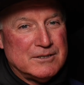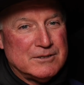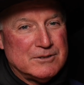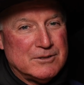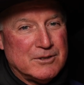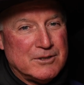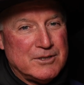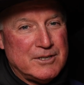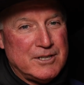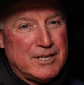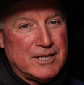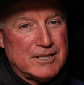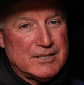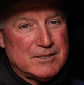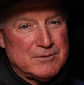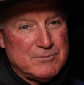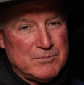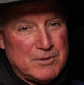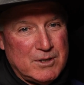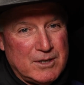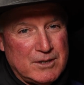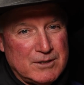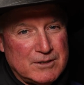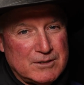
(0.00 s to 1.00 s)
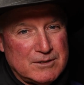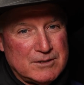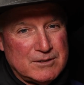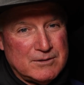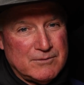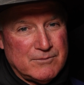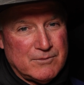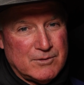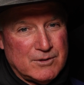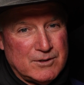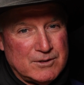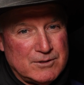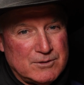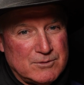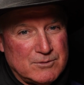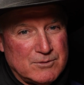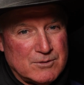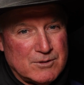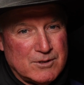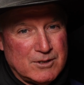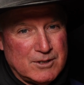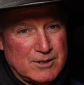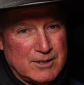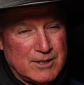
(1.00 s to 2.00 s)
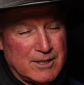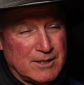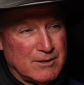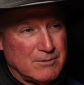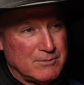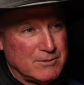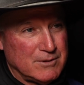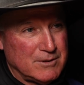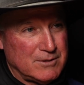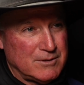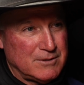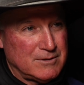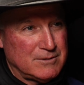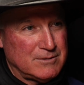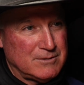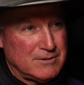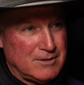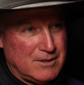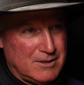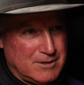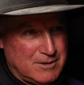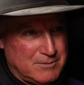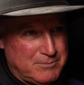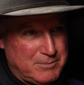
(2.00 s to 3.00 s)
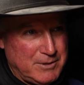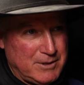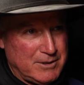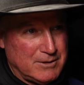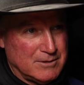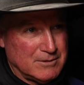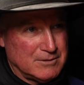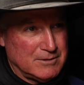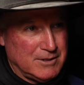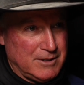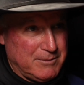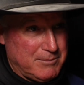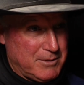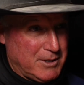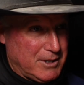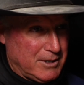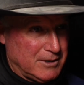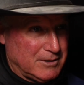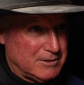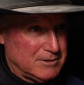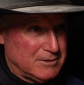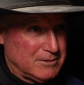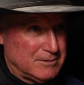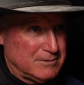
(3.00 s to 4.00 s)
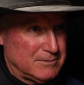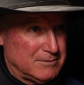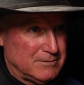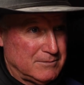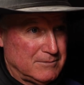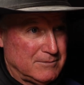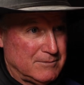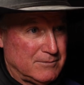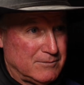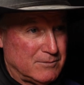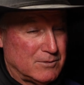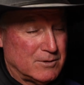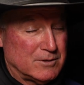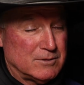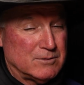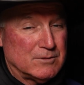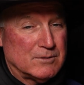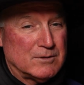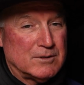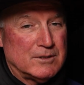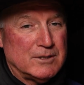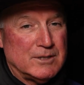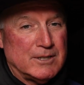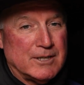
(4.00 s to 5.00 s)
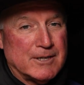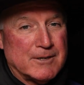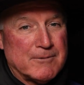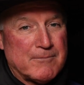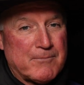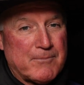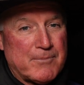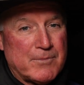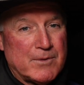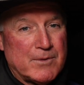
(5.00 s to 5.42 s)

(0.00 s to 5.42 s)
So next month's virtual clinic with Dr. Peters, EBH virtual clinic,